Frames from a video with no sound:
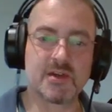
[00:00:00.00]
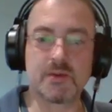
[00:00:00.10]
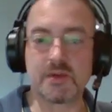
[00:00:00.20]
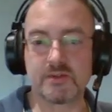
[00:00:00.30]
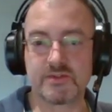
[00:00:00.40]

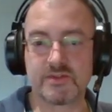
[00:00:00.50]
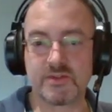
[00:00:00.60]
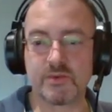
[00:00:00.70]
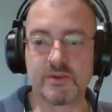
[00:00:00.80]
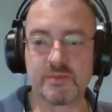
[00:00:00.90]
because
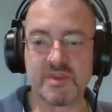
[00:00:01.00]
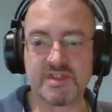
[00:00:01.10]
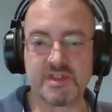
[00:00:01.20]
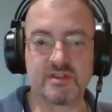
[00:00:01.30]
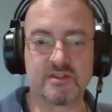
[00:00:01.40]
you want to be
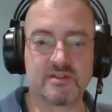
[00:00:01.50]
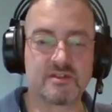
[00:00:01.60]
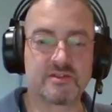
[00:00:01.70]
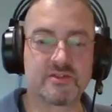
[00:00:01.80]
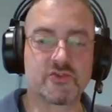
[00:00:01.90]
seen in
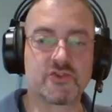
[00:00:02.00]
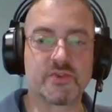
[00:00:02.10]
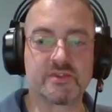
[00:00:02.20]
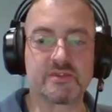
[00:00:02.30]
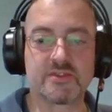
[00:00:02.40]
the search
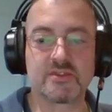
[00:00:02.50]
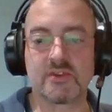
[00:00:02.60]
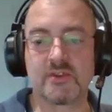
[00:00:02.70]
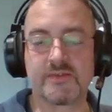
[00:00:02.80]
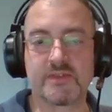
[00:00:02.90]
results
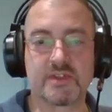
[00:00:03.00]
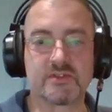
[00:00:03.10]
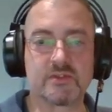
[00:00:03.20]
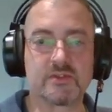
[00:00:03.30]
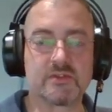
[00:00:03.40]
of
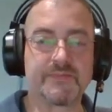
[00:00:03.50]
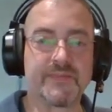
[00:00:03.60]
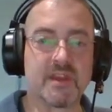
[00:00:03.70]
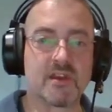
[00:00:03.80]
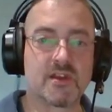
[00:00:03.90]
Nextdoor.
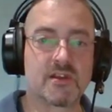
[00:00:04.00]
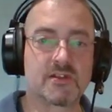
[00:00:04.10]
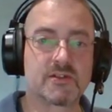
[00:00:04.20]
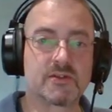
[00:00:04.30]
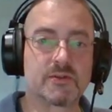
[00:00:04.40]

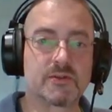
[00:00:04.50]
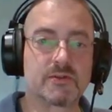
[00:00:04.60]
So